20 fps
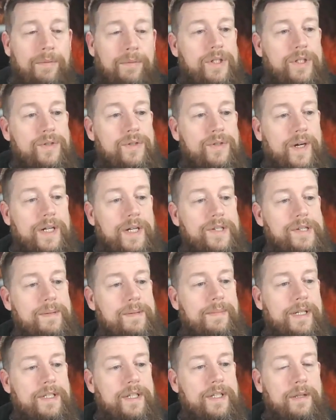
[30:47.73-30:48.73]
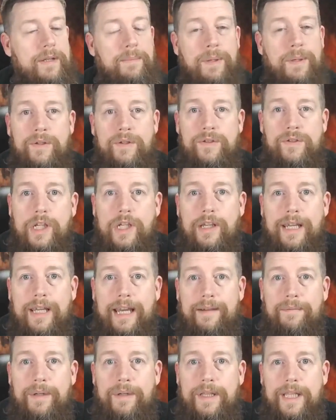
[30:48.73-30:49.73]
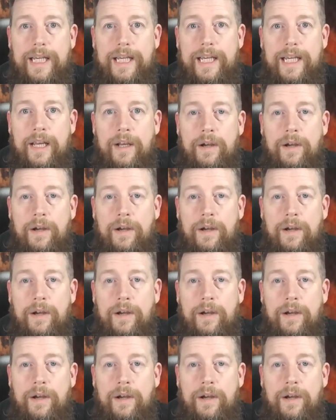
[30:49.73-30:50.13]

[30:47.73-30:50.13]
which is very similar to the bottles that you get with the